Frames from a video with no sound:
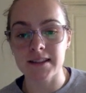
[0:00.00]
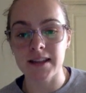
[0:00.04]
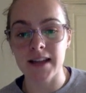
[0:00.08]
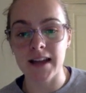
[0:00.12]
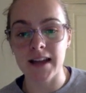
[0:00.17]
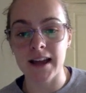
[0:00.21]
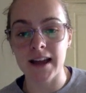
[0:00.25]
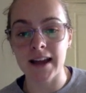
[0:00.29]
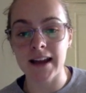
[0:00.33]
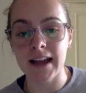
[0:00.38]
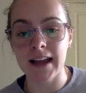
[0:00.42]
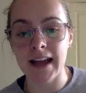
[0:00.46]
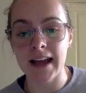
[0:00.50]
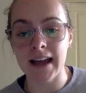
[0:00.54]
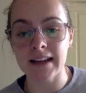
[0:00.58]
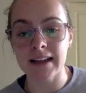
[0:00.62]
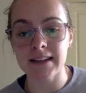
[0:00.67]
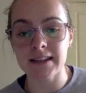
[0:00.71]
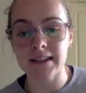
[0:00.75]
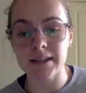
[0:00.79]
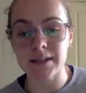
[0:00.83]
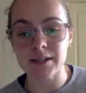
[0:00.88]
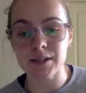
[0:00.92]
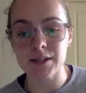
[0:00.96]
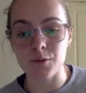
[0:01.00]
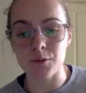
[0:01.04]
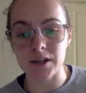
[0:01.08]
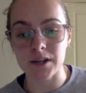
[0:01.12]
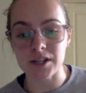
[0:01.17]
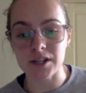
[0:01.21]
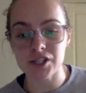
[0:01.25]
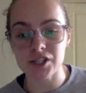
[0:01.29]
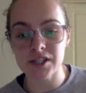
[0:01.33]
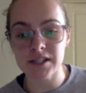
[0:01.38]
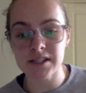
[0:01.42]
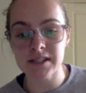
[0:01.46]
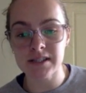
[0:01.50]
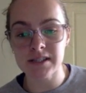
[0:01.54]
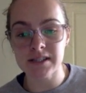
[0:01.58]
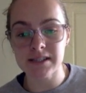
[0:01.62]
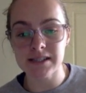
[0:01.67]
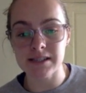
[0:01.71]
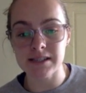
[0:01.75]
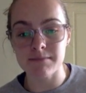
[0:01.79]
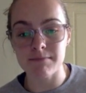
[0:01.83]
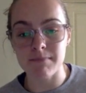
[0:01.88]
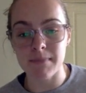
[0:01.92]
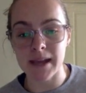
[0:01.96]
I added this question
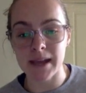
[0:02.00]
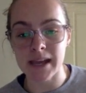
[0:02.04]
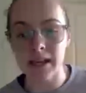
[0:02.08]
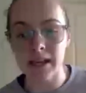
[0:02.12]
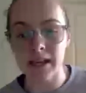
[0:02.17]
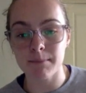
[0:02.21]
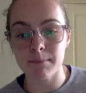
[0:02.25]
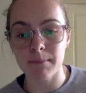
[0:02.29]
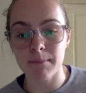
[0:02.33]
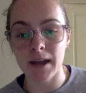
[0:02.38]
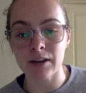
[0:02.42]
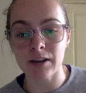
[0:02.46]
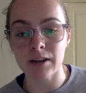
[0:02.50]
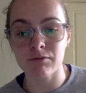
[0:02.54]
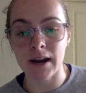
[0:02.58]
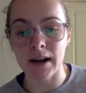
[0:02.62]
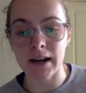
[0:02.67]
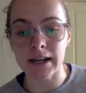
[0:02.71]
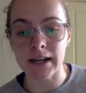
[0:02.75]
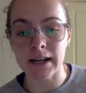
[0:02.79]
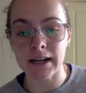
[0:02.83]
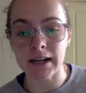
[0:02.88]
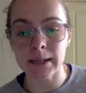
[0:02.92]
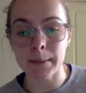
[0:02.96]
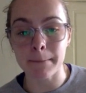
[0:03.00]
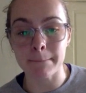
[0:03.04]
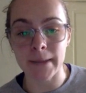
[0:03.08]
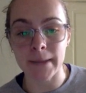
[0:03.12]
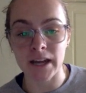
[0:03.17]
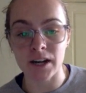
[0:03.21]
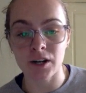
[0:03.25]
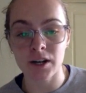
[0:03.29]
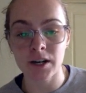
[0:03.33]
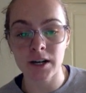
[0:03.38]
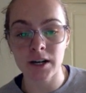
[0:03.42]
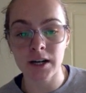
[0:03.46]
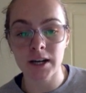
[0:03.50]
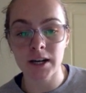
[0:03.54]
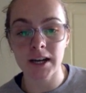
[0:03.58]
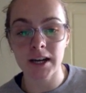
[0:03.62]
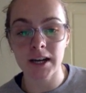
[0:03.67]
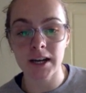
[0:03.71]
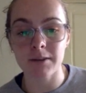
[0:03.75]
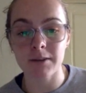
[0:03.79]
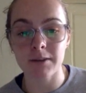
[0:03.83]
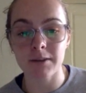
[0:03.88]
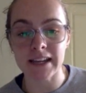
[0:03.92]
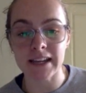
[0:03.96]
to make my writing better in my